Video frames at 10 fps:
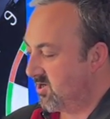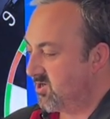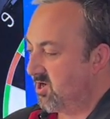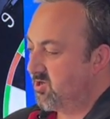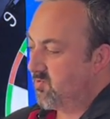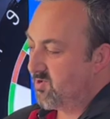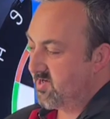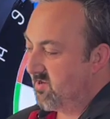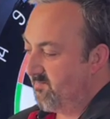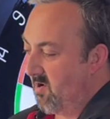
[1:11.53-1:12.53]
It shows you what's
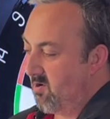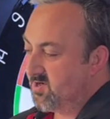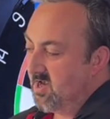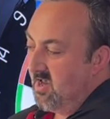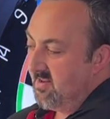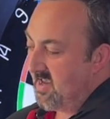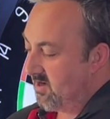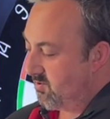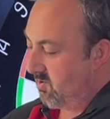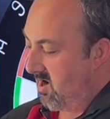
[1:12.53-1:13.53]
in the box, the
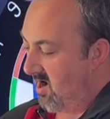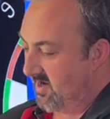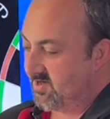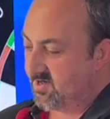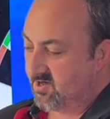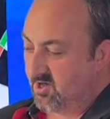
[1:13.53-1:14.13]
actual lights,